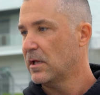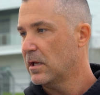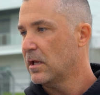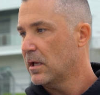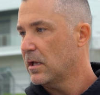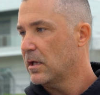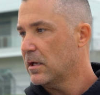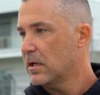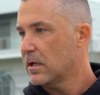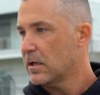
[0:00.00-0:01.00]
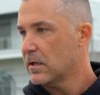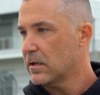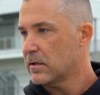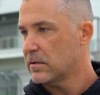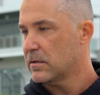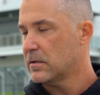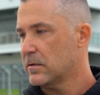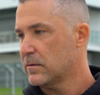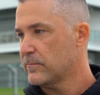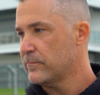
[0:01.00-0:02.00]

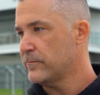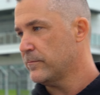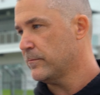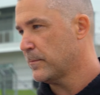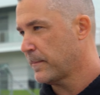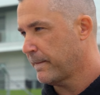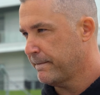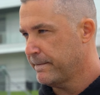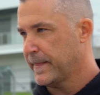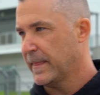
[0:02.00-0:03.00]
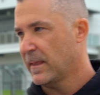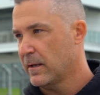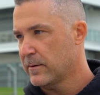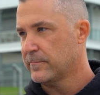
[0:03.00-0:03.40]
(not speaking)